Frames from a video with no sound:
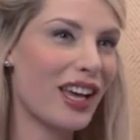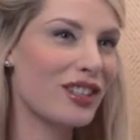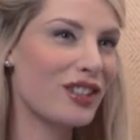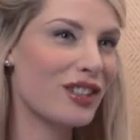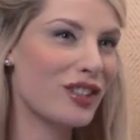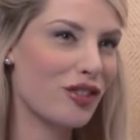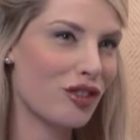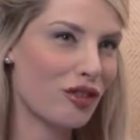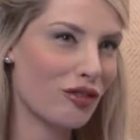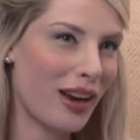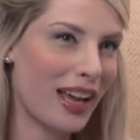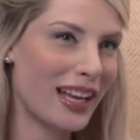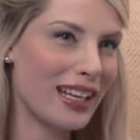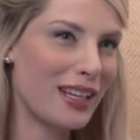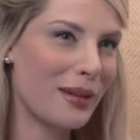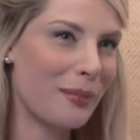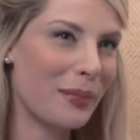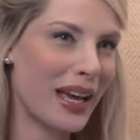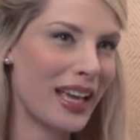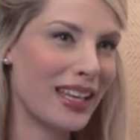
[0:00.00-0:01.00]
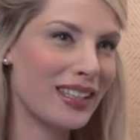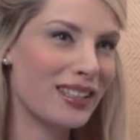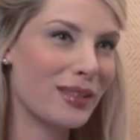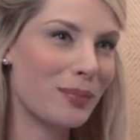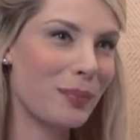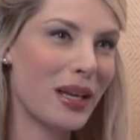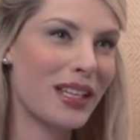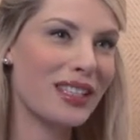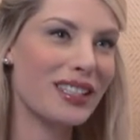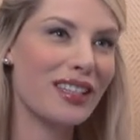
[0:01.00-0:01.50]

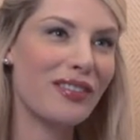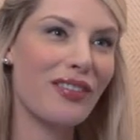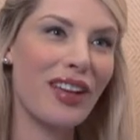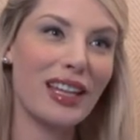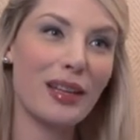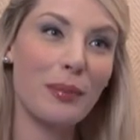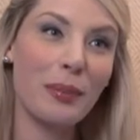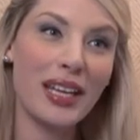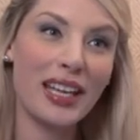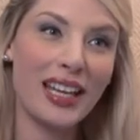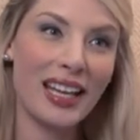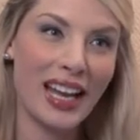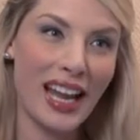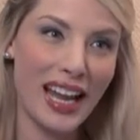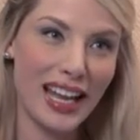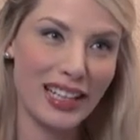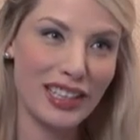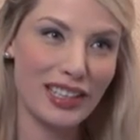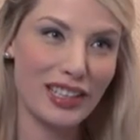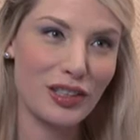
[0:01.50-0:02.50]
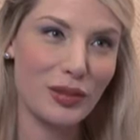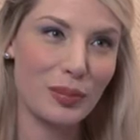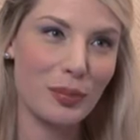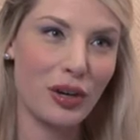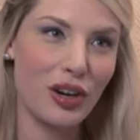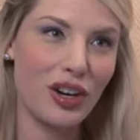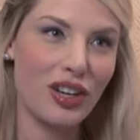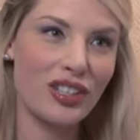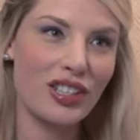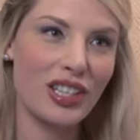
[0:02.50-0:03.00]
Australia-based but developing an English
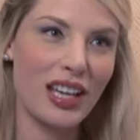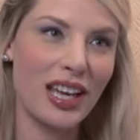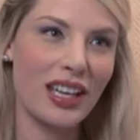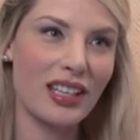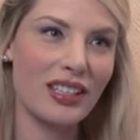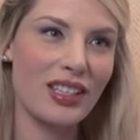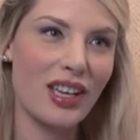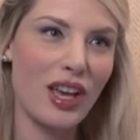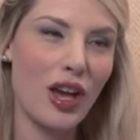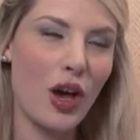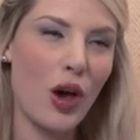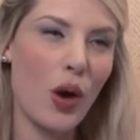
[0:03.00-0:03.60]
project.